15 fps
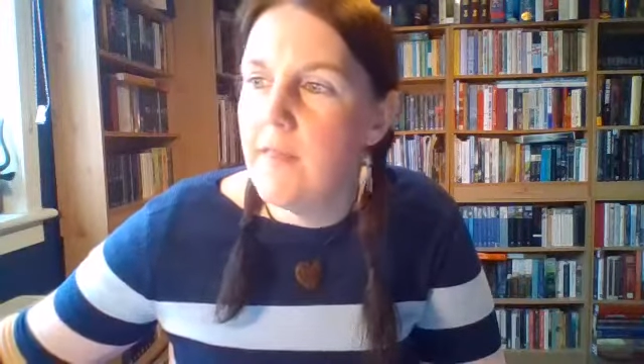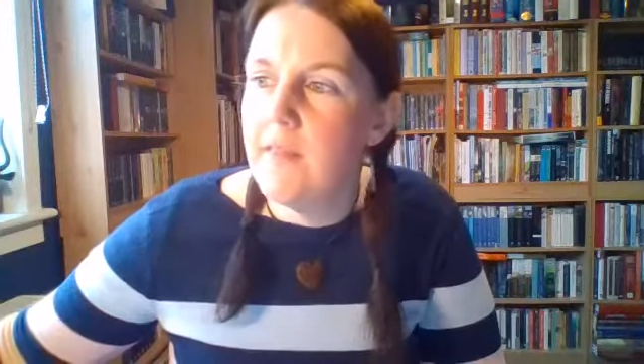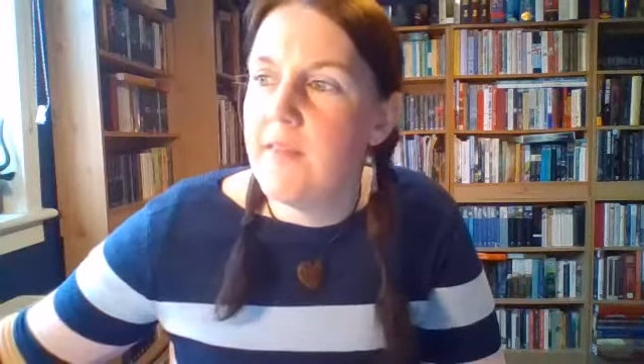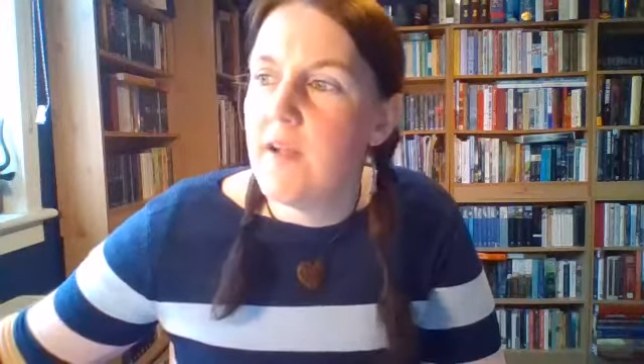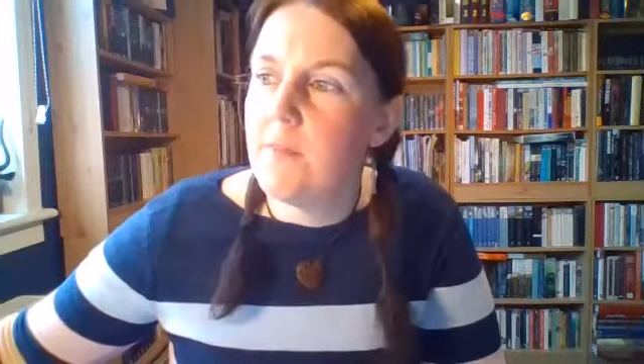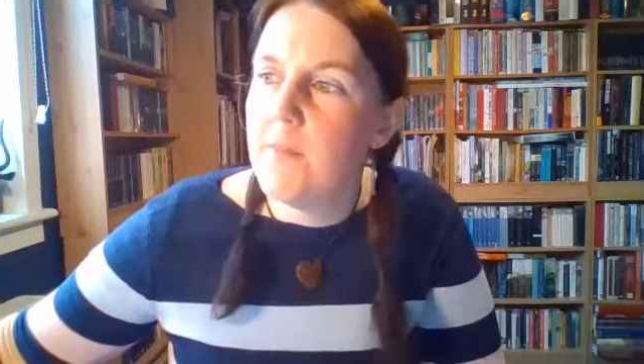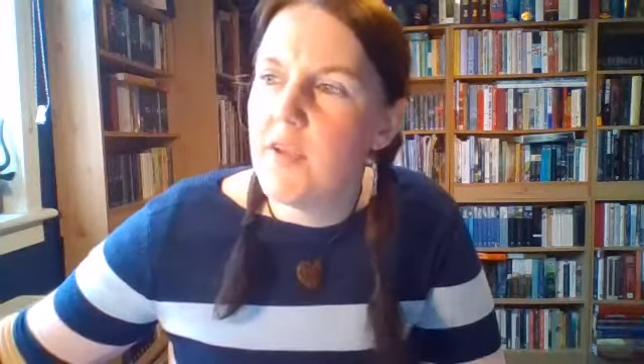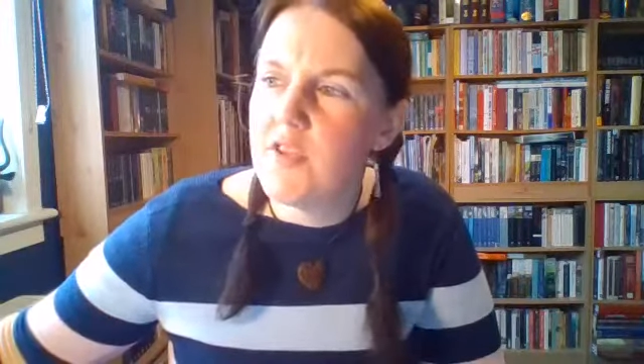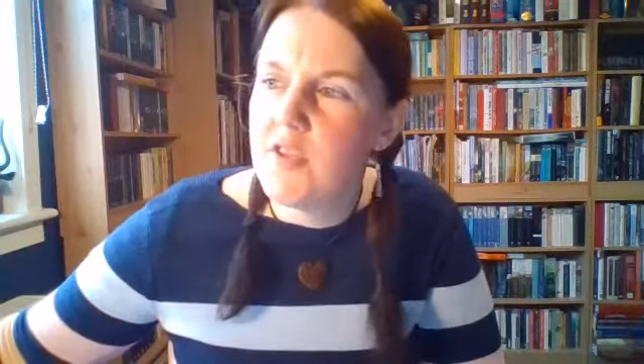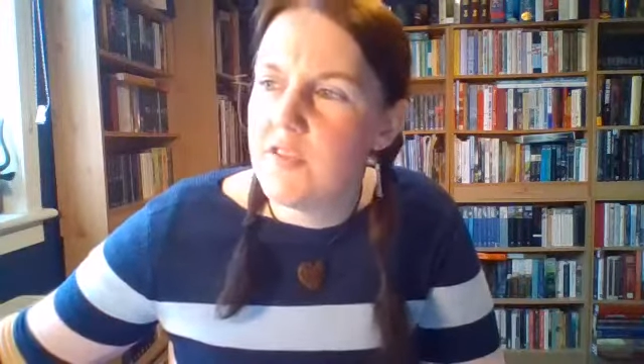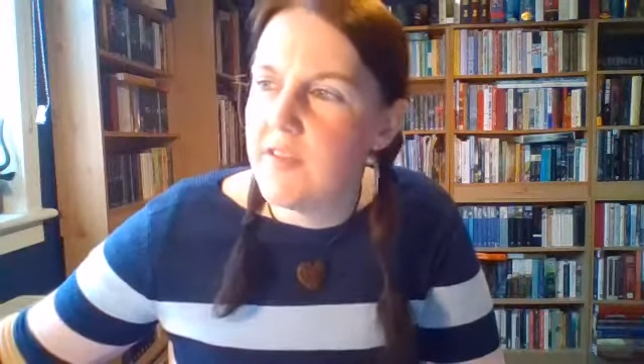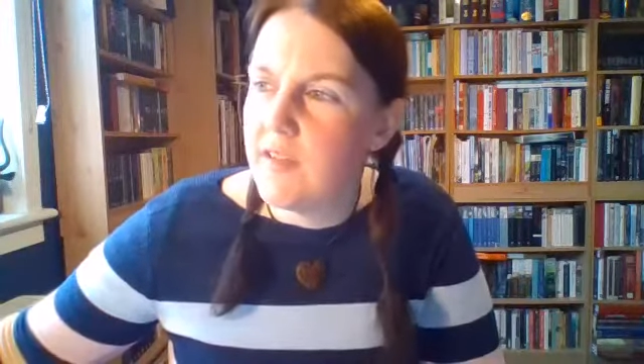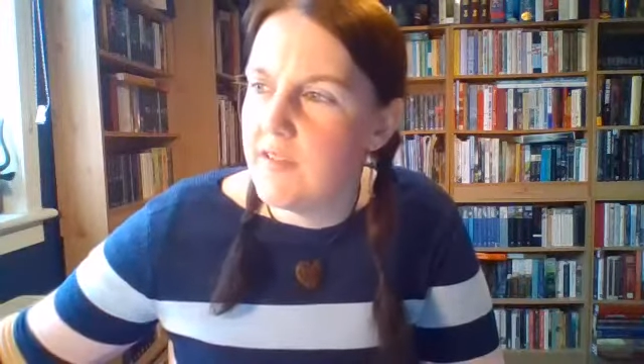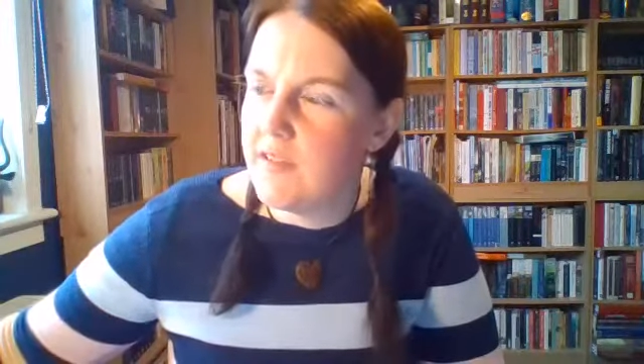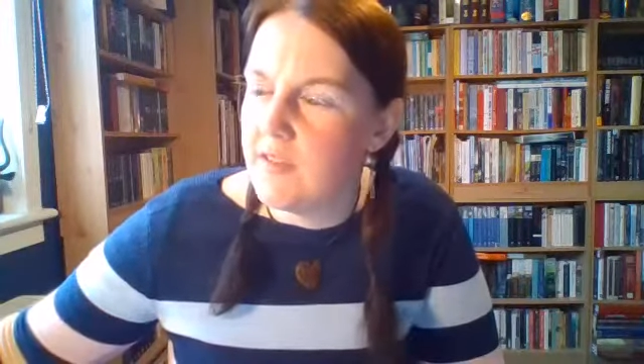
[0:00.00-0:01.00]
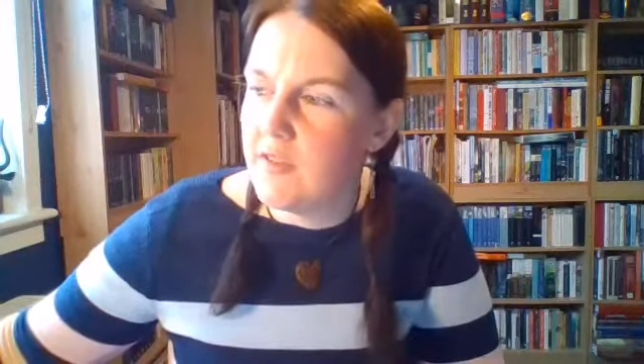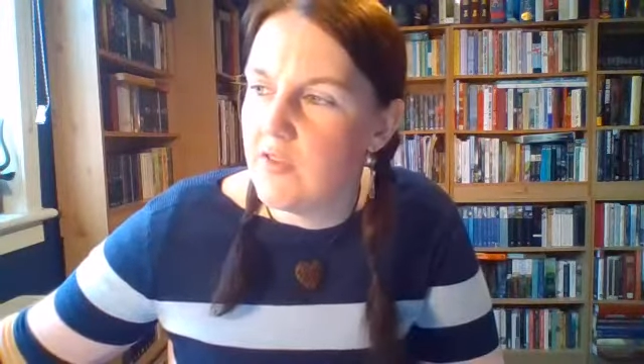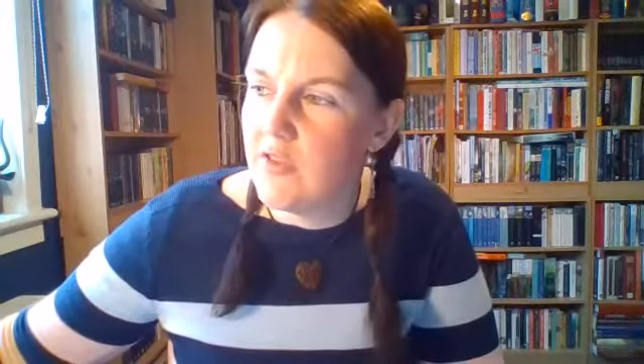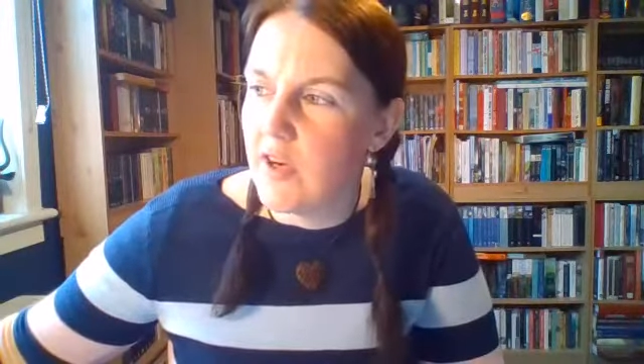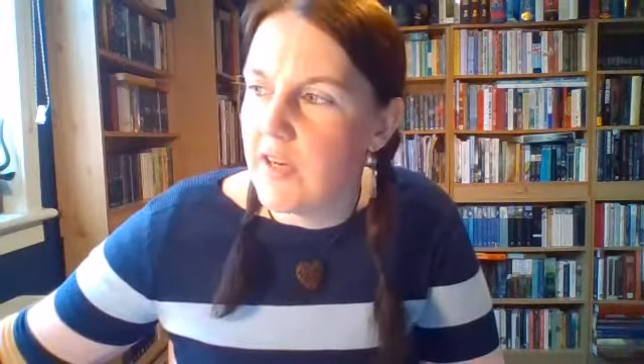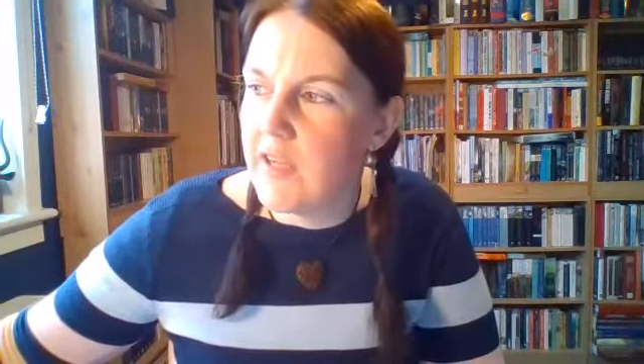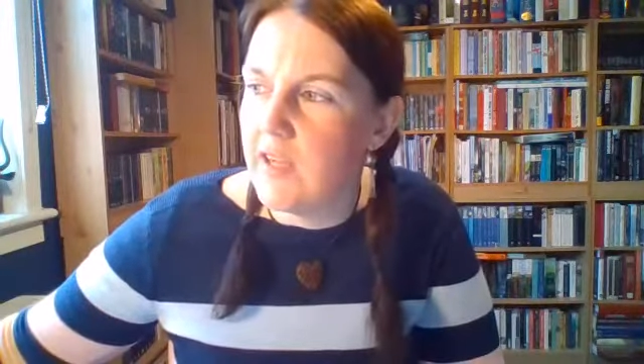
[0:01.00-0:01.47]
They are much addicted to
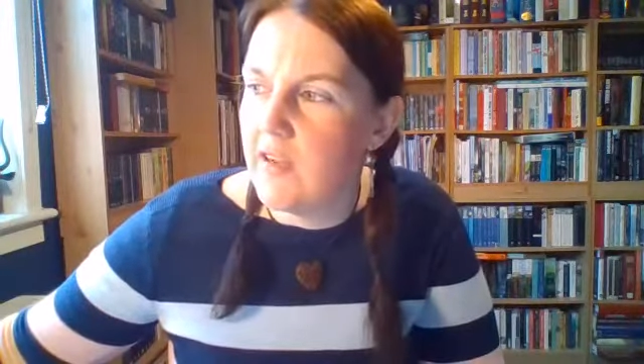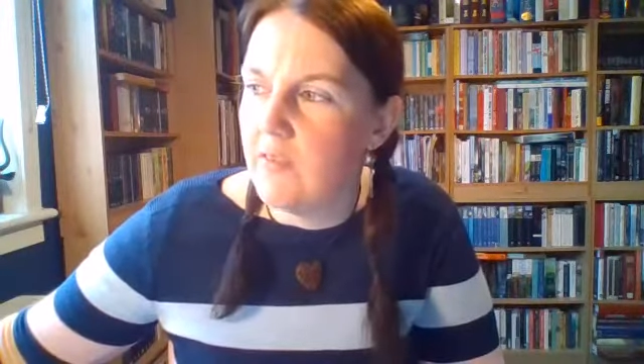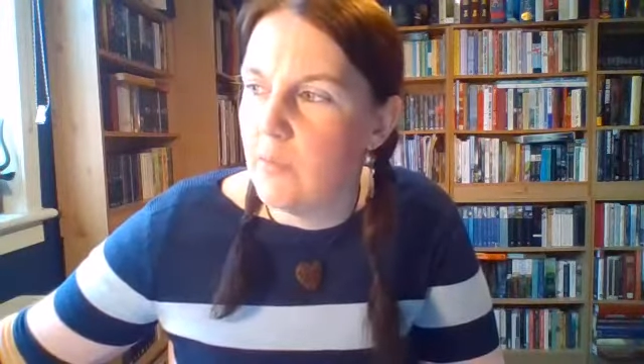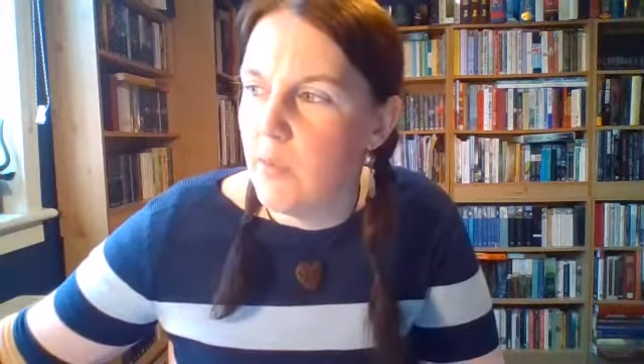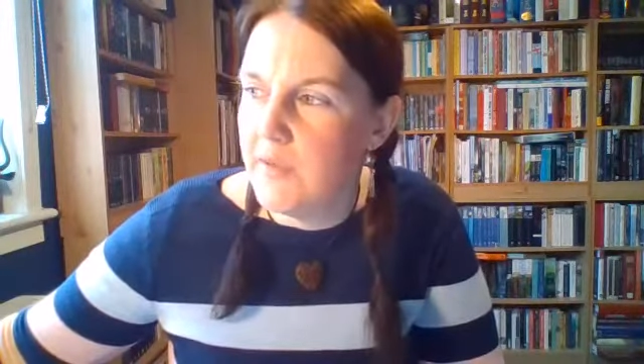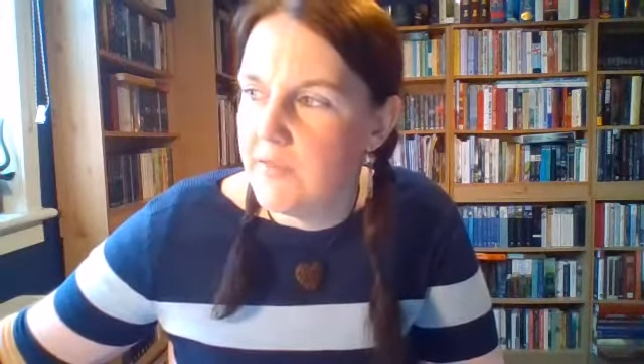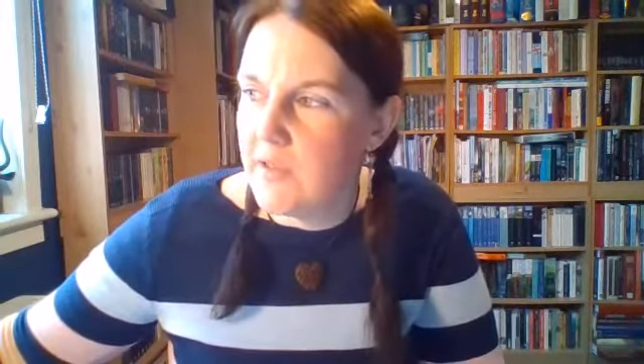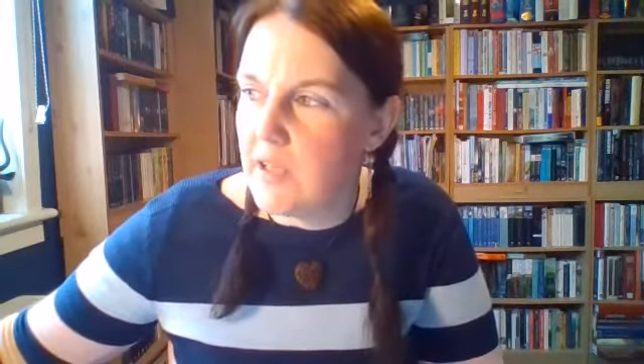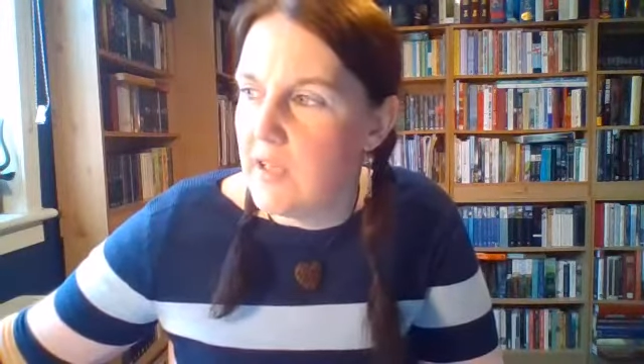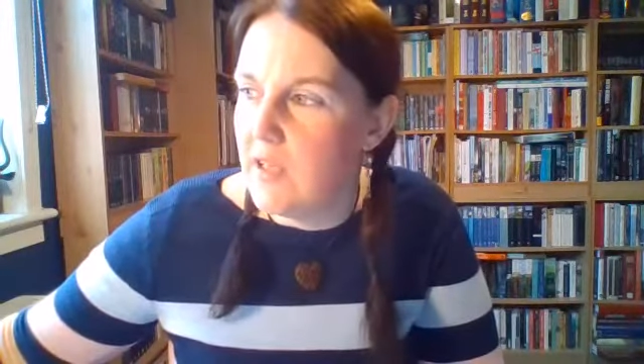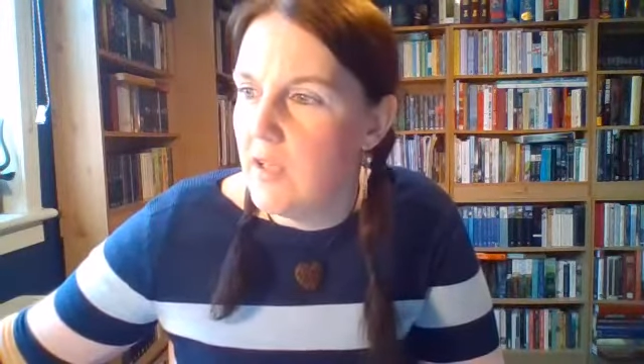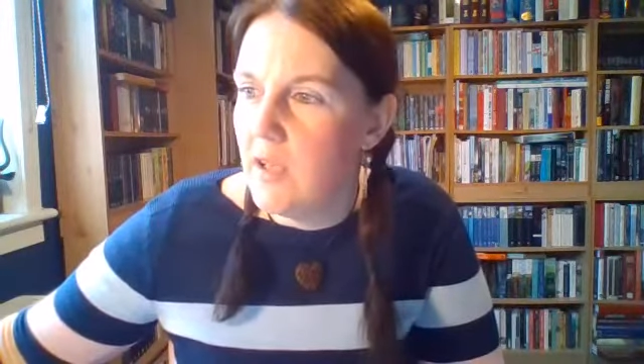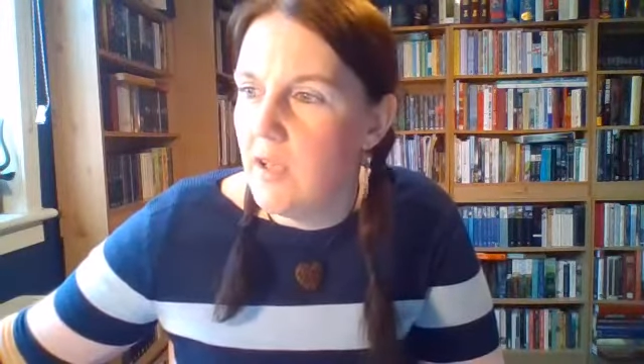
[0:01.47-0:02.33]
drinking of whisky,